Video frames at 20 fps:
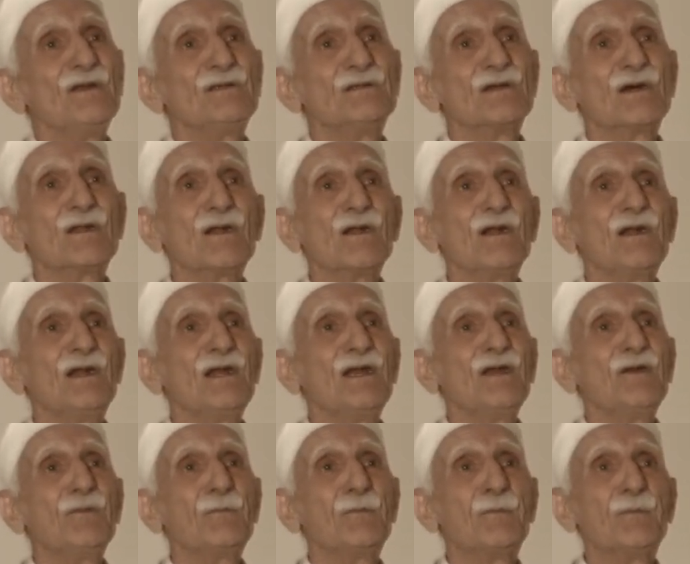
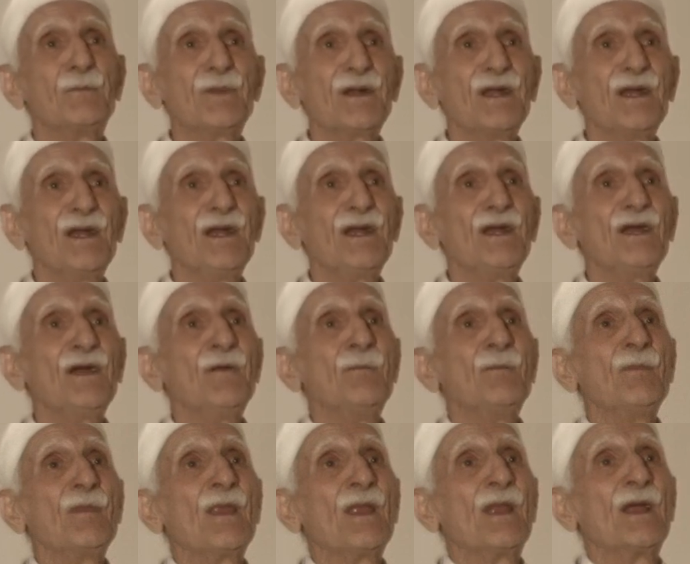generally pray
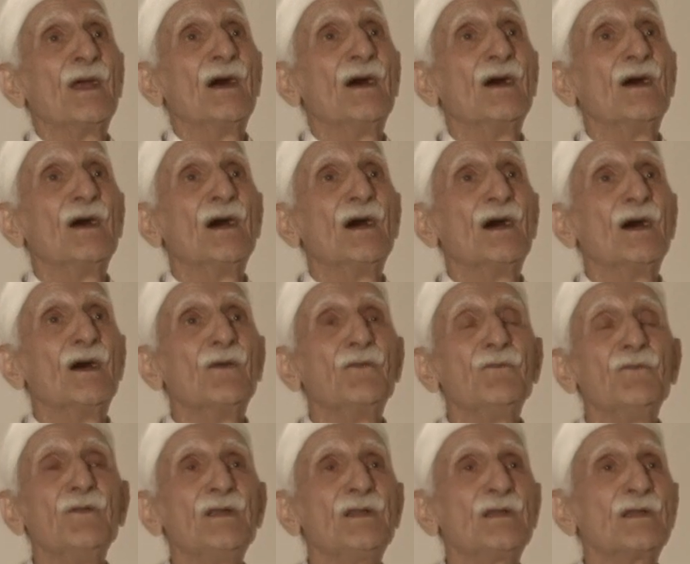
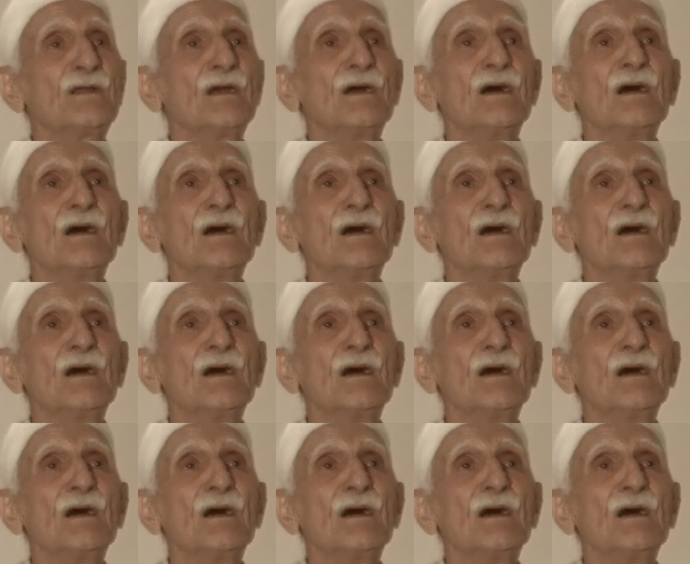with